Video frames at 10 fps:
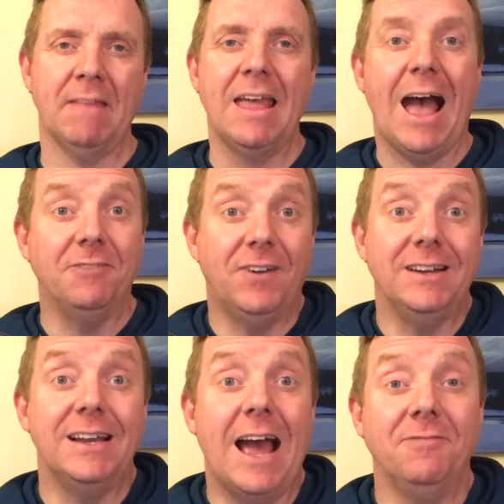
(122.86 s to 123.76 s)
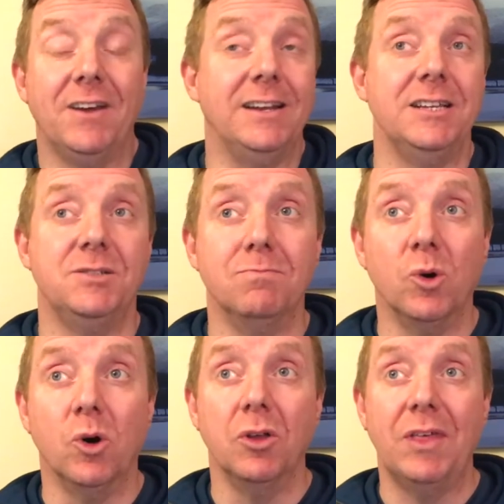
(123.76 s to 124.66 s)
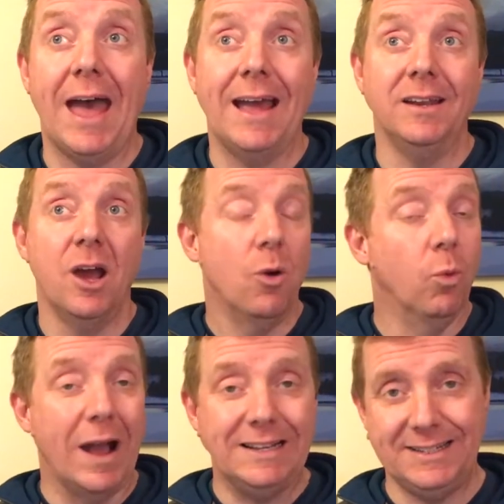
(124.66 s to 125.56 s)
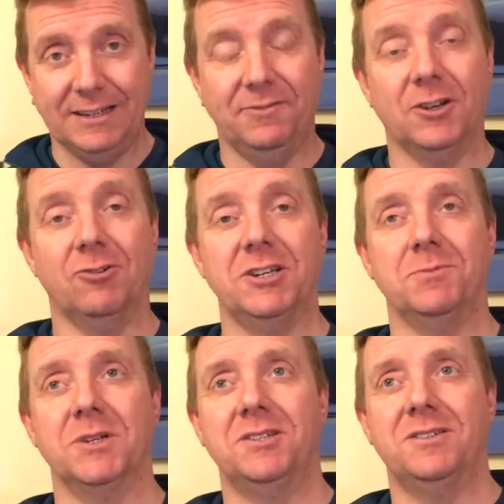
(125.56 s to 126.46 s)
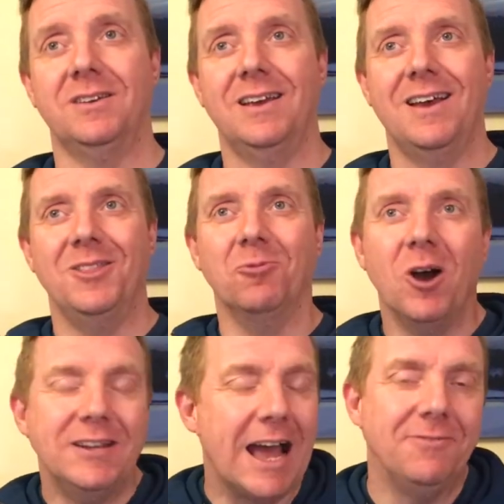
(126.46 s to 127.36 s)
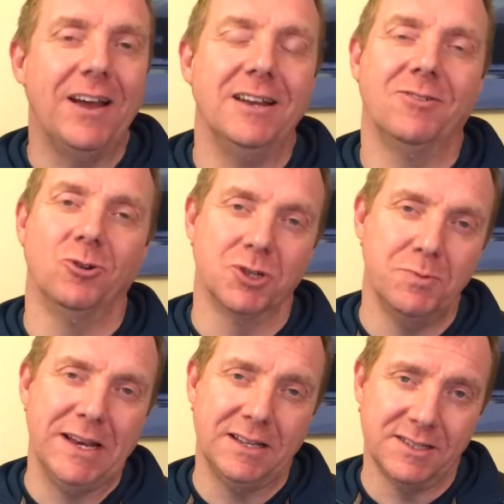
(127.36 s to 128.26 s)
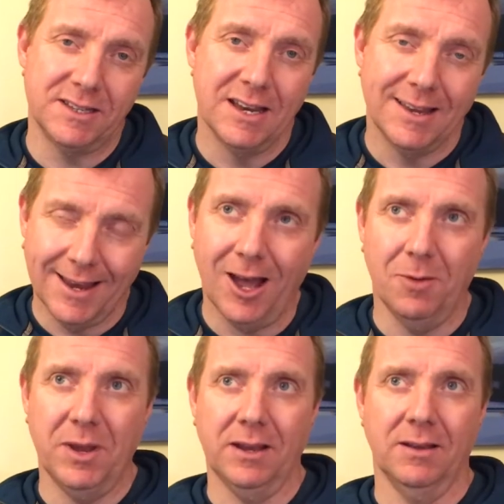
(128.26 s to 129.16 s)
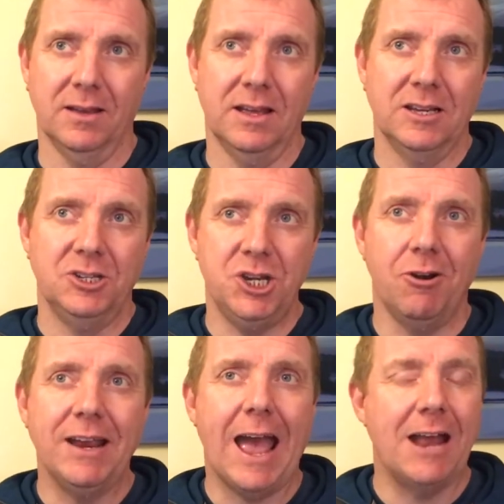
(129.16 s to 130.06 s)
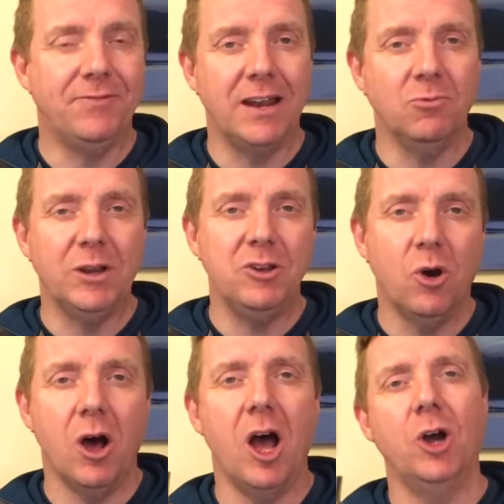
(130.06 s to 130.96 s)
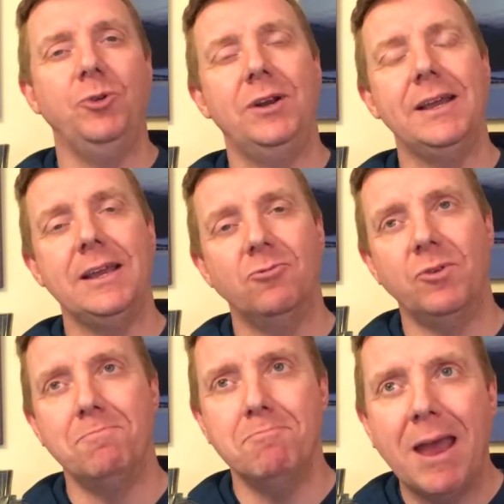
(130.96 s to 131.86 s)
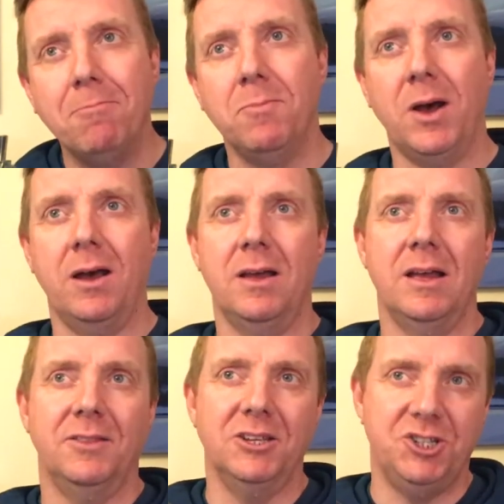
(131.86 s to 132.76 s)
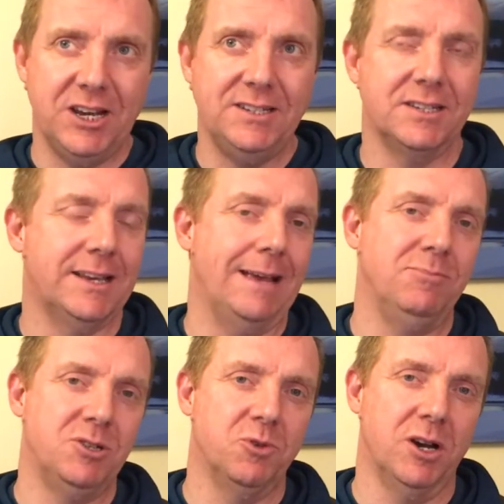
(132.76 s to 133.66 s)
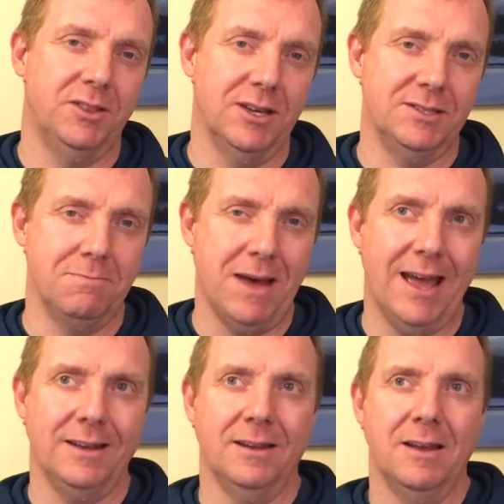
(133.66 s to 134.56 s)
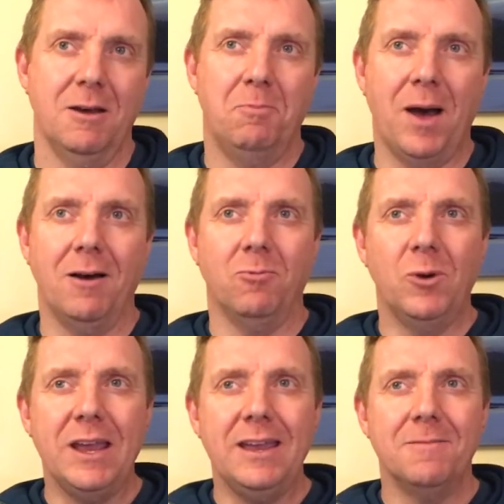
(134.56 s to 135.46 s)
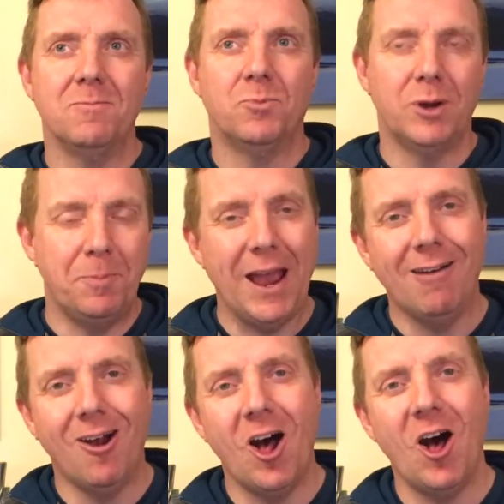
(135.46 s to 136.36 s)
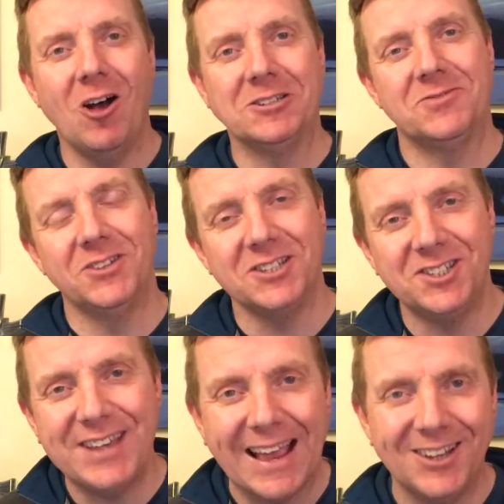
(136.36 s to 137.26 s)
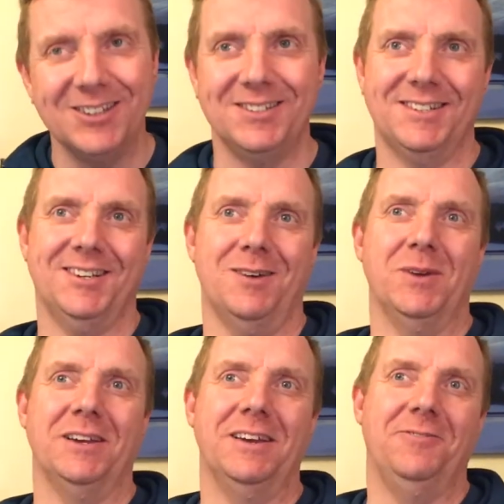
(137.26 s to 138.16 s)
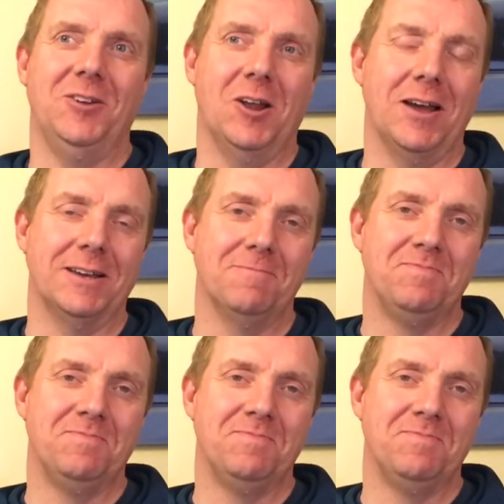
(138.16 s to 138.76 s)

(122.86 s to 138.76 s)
Advent is more than waiting for Christmas. The word Advent, of course, means coming. During Advent, we not only remember that Jesus came to earth as a man, but we prepare our hearts for the second coming, if you like.